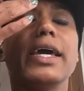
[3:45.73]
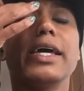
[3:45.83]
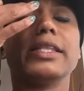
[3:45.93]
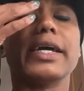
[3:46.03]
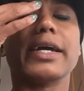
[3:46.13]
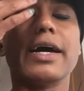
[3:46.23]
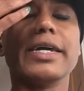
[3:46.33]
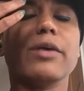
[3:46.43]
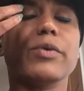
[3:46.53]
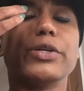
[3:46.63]
And like
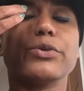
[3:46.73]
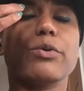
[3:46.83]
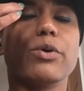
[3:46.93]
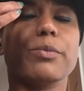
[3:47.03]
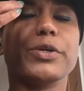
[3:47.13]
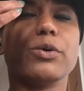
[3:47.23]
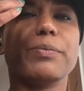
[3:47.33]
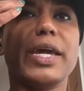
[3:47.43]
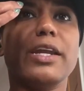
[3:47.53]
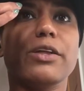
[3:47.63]
I get
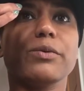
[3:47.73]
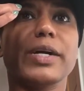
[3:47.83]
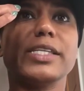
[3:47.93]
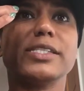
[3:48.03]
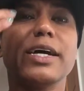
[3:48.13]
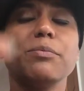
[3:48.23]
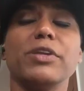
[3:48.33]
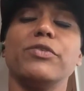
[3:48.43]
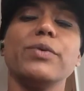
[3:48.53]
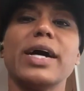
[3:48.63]
retroorbital pain on the right side,
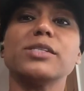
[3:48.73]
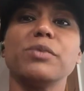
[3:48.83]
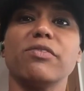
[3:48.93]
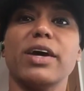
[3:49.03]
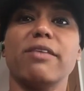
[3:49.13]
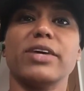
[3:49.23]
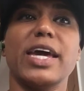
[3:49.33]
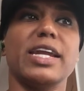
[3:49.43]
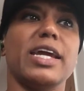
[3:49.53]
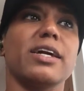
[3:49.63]
but if you ask me if I have a
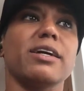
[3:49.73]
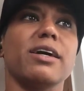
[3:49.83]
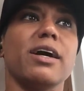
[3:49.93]
headache,